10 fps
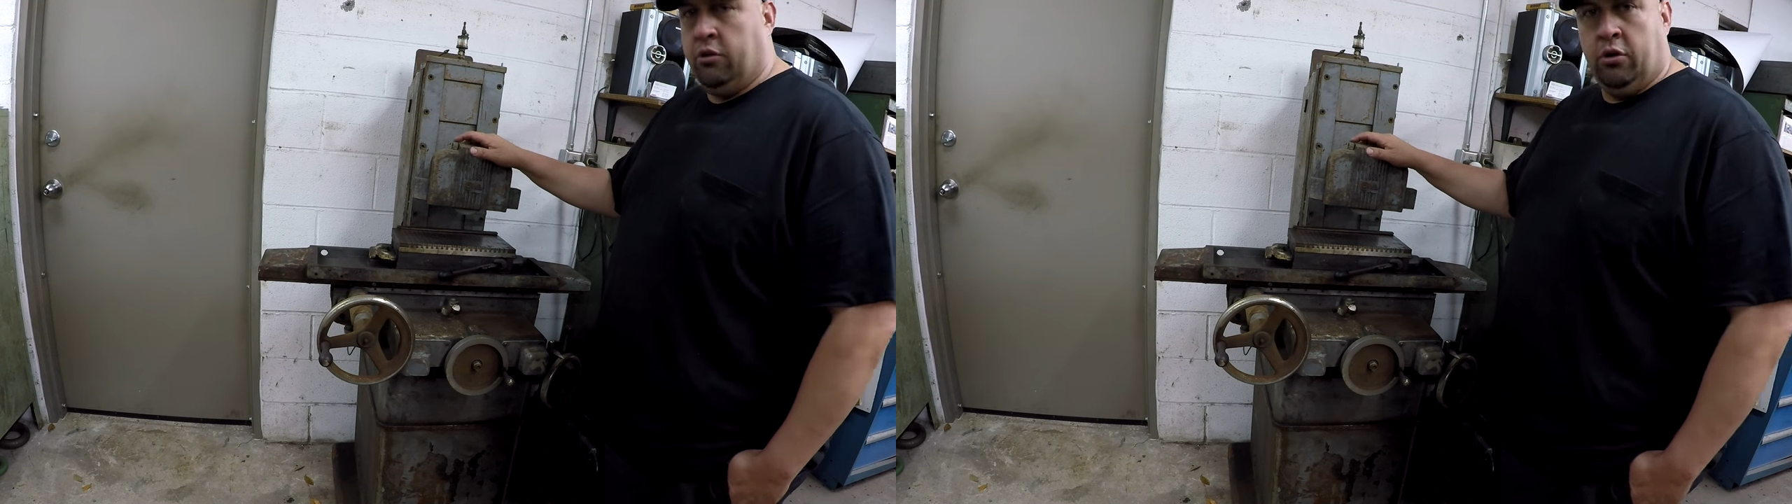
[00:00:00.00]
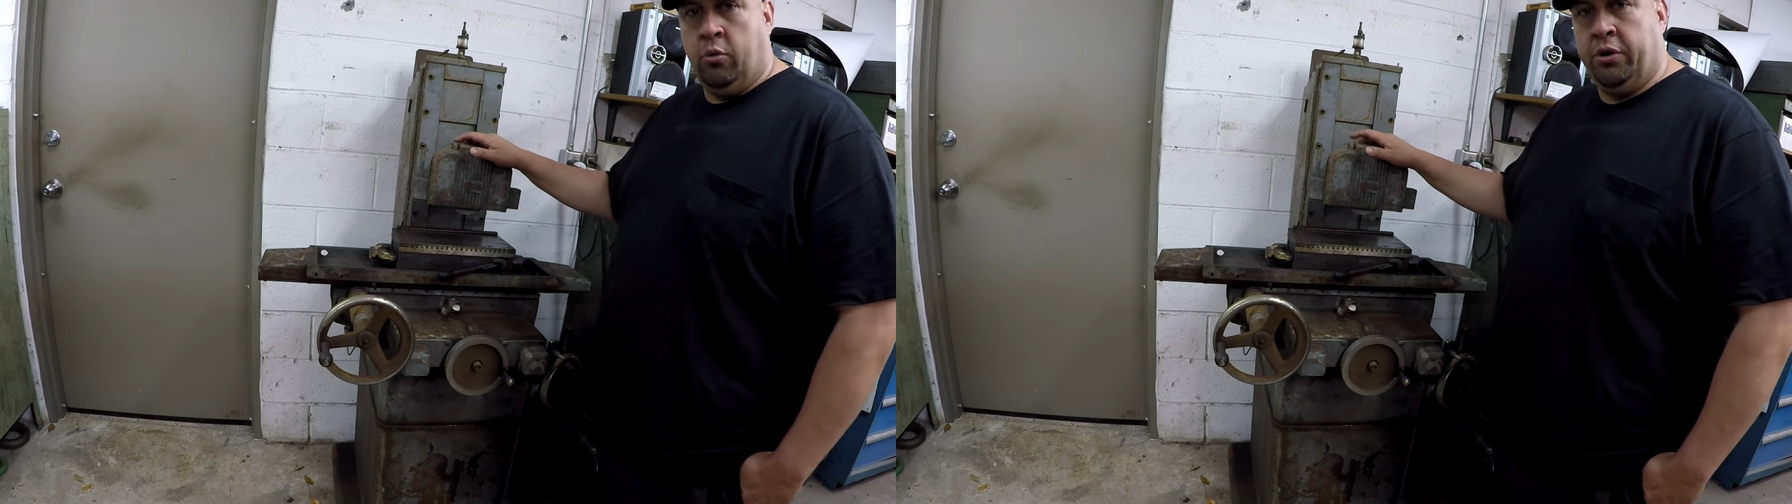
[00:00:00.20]

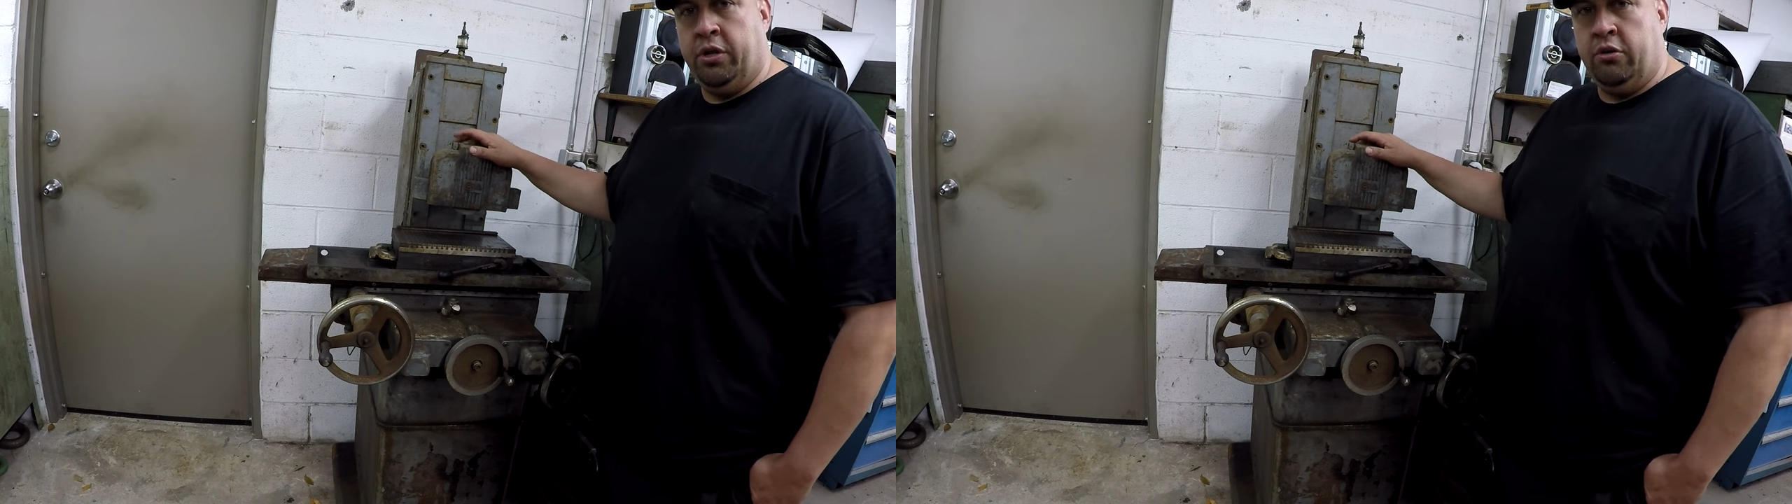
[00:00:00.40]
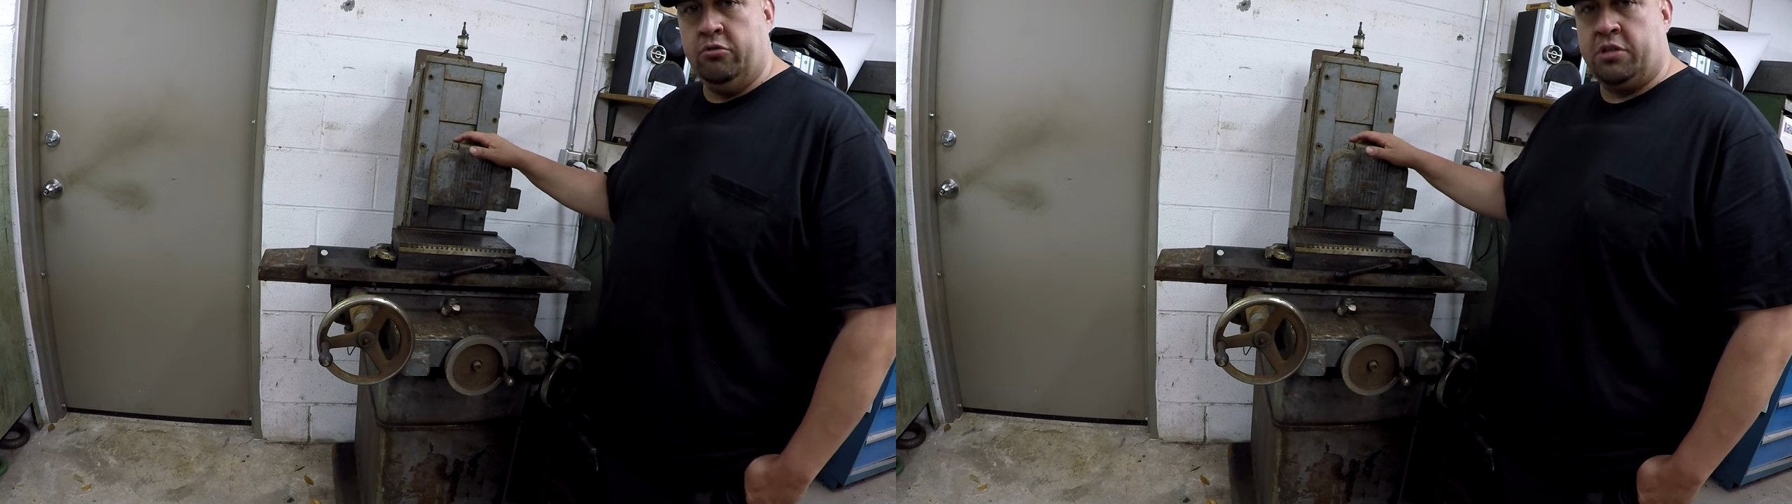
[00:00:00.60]
a little one
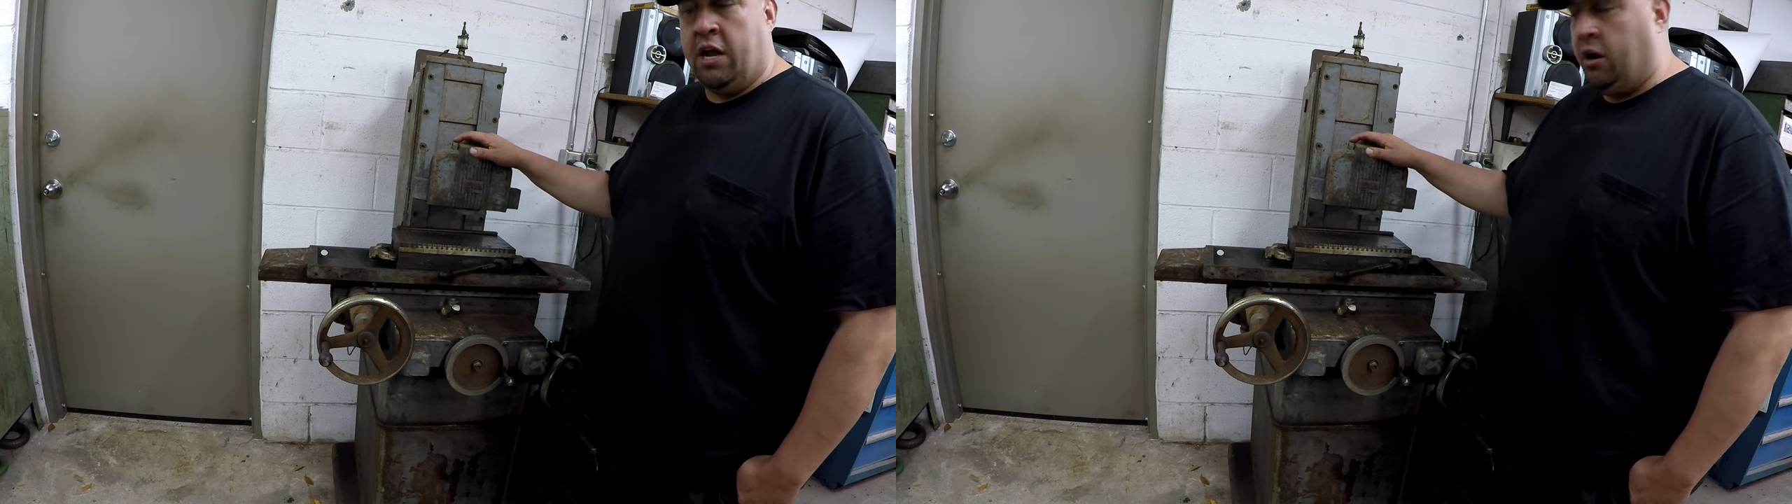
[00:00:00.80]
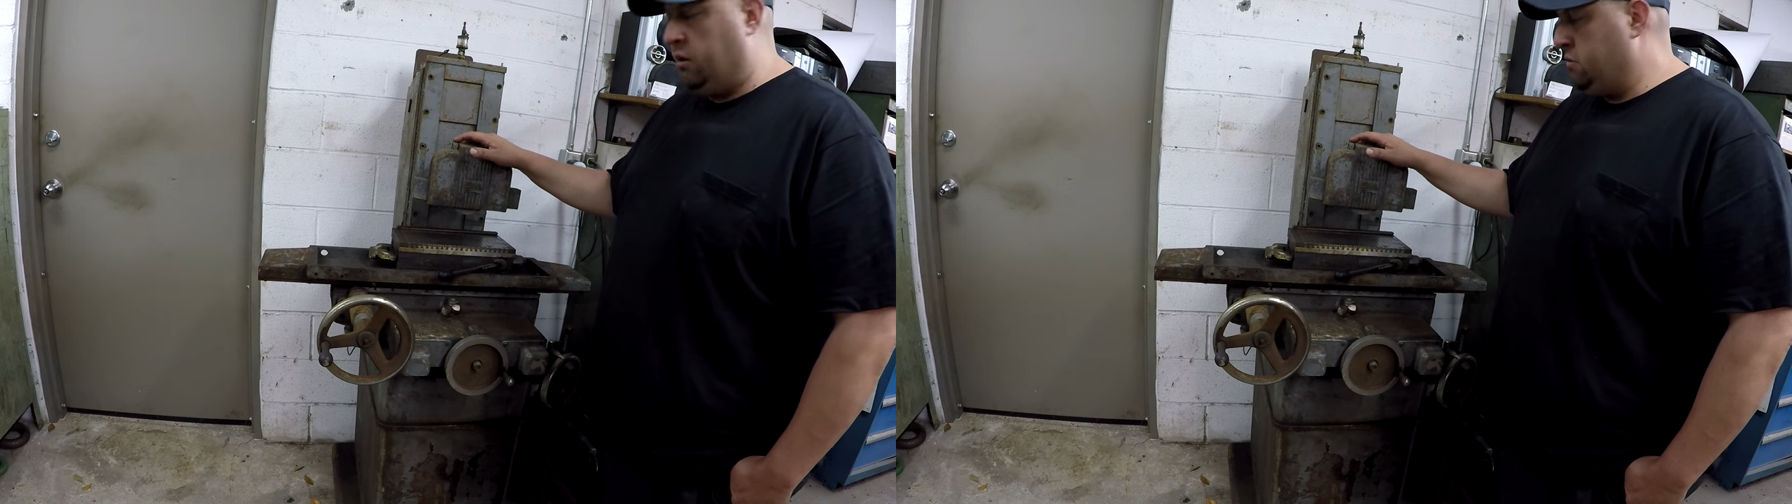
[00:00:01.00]
to use
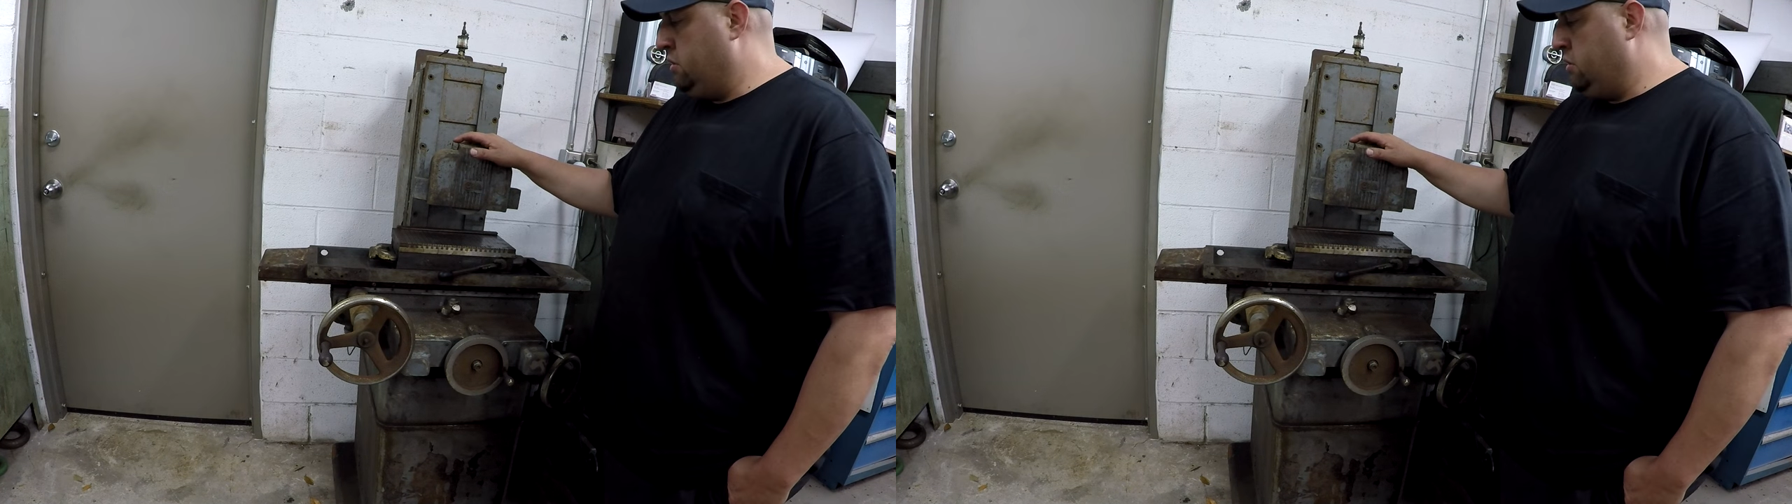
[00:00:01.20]
there,